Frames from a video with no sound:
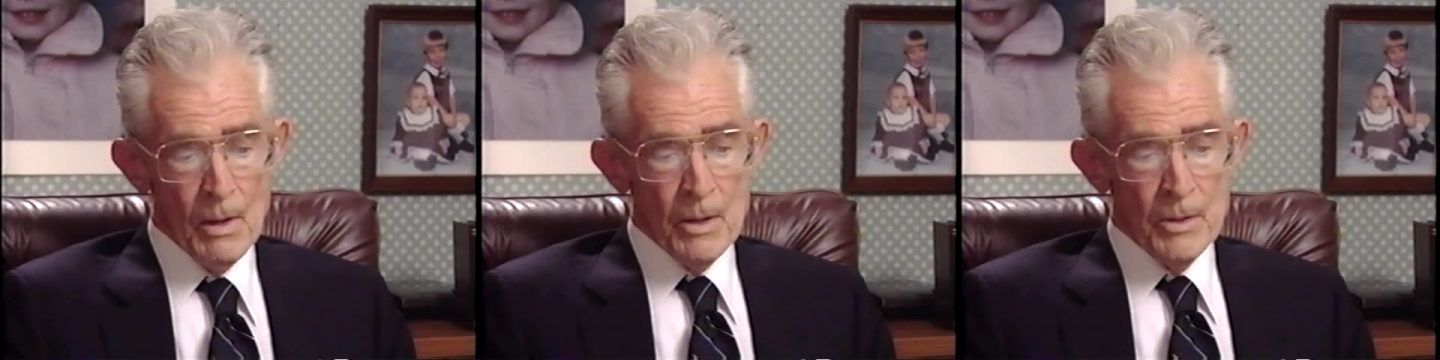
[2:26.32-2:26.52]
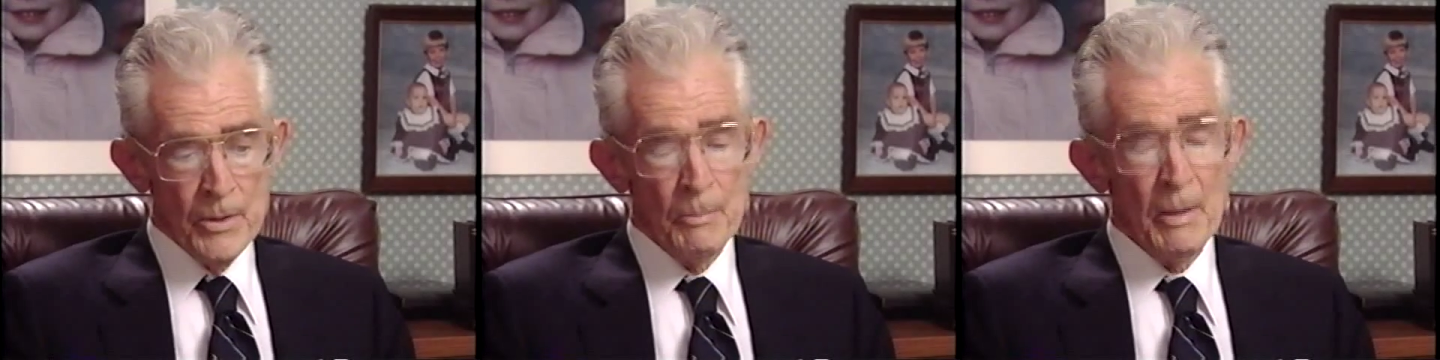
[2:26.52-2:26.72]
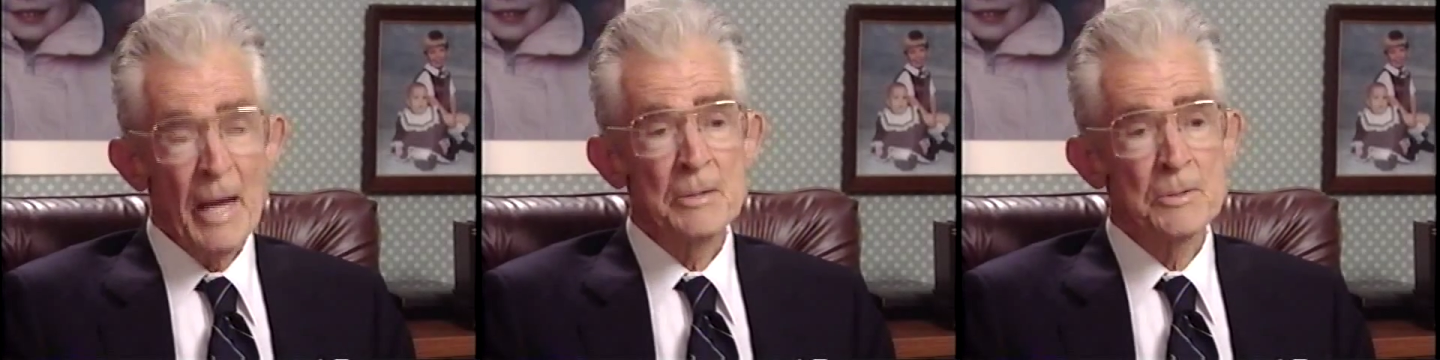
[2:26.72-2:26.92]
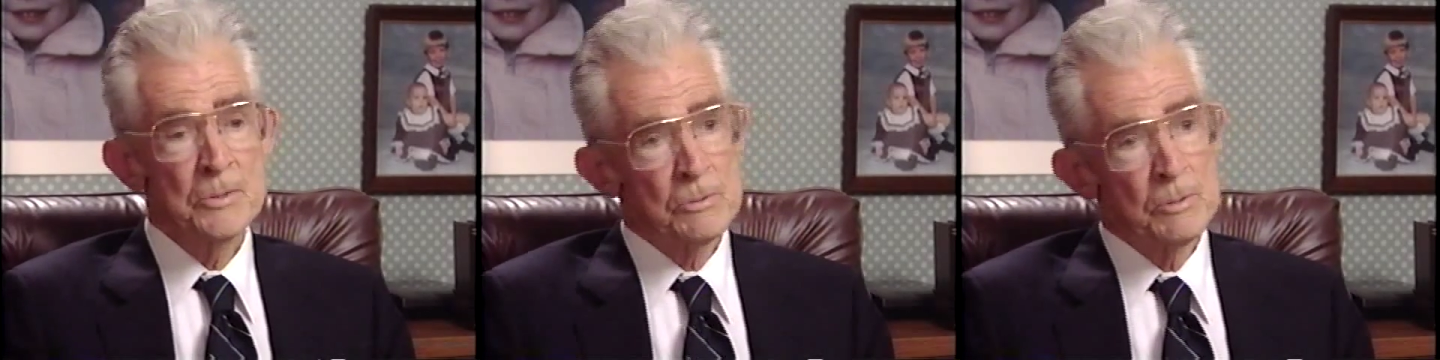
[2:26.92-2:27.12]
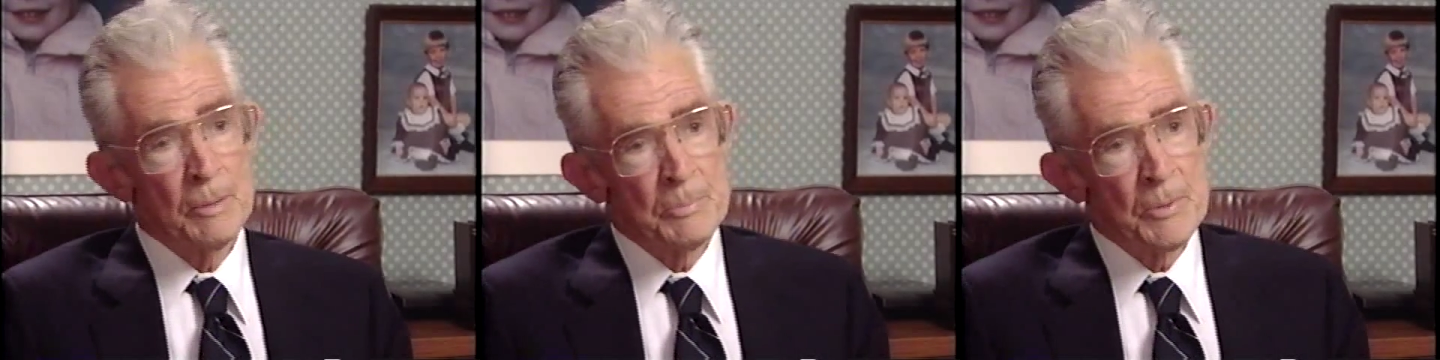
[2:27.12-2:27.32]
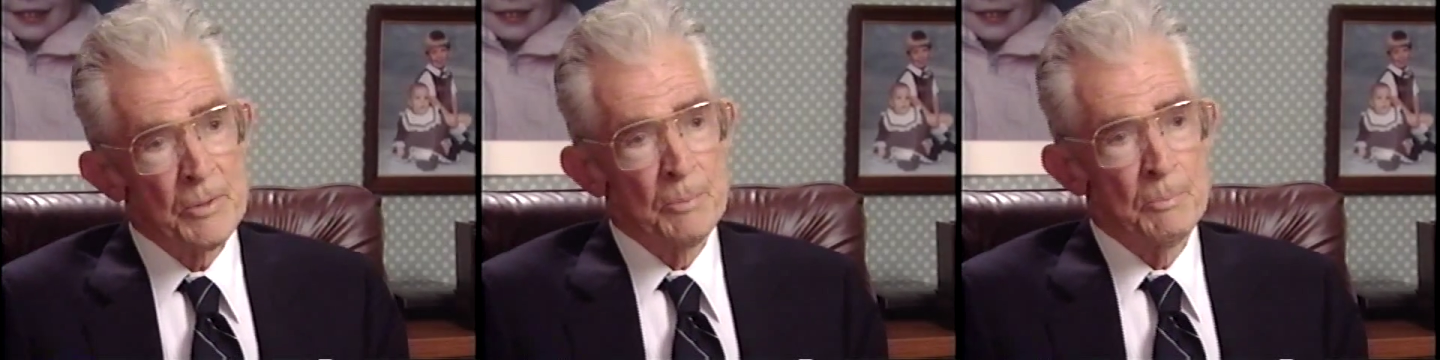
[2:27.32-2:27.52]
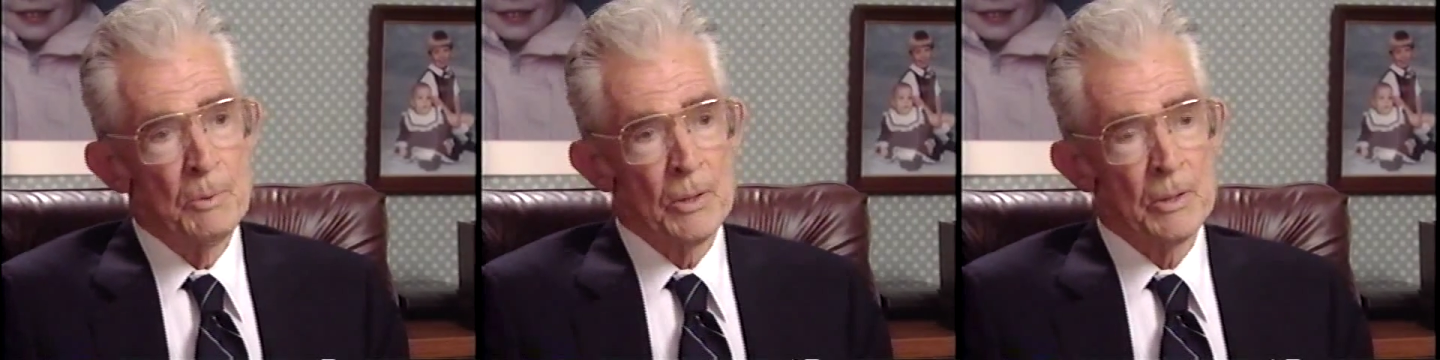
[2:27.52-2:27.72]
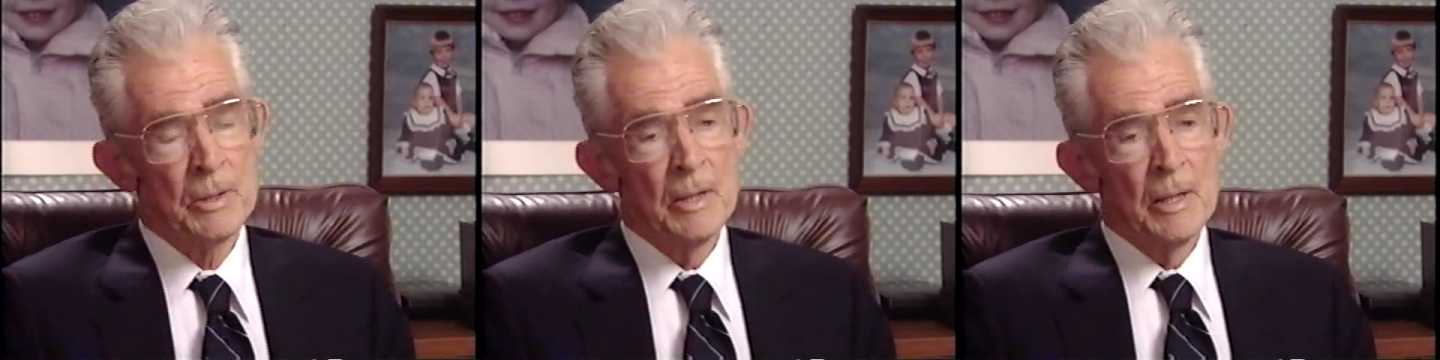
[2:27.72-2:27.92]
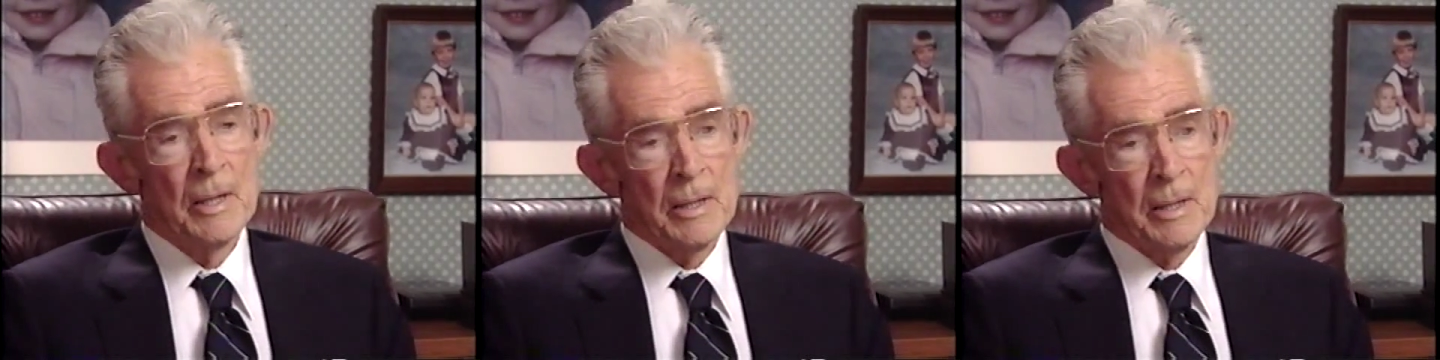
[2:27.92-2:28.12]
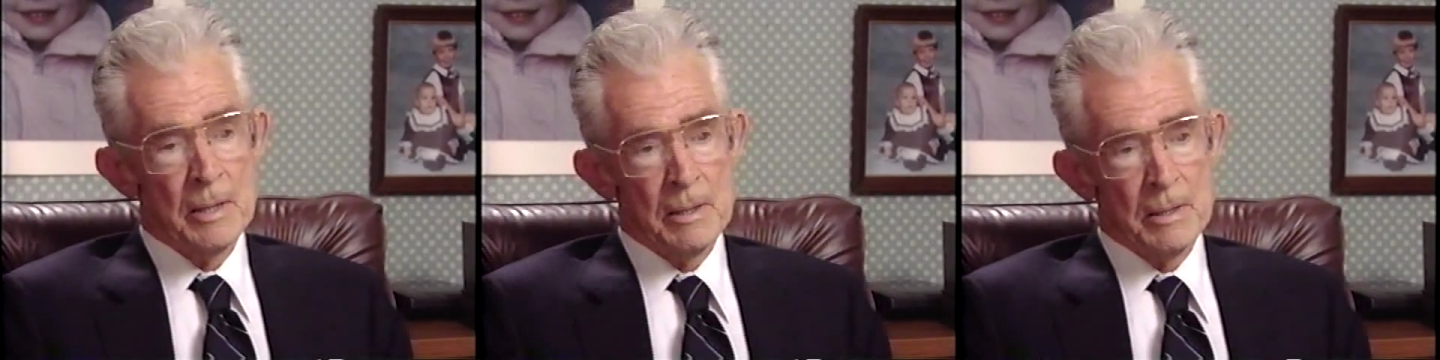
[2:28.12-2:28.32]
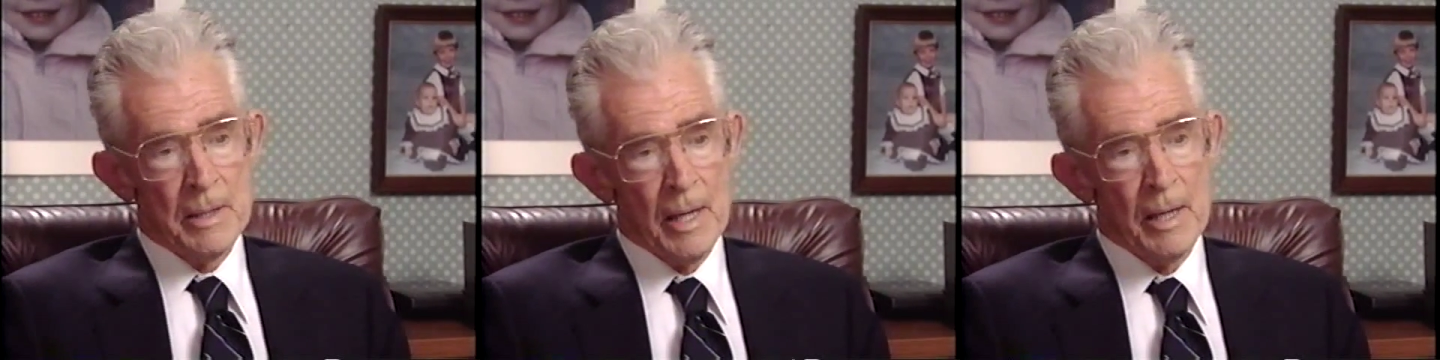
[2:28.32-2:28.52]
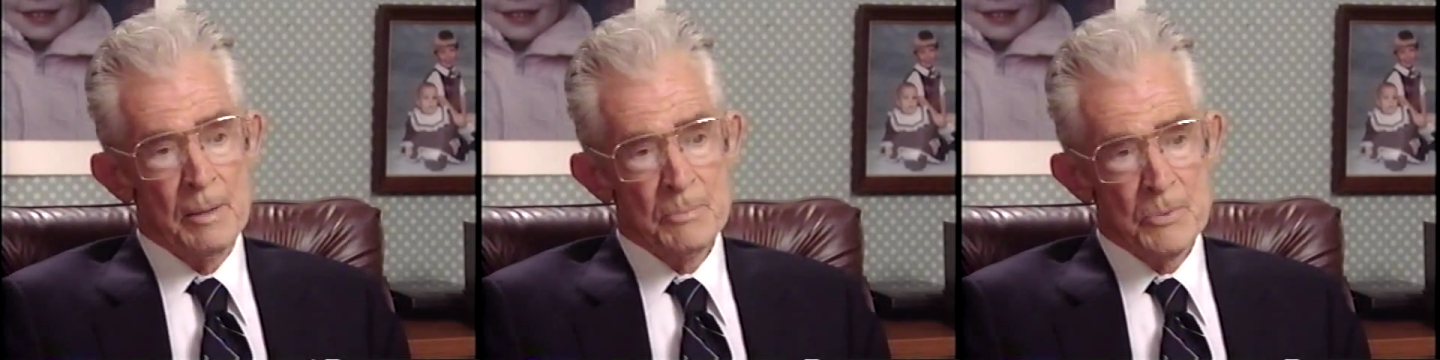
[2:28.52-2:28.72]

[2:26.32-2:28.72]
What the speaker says: The manuscript of the book came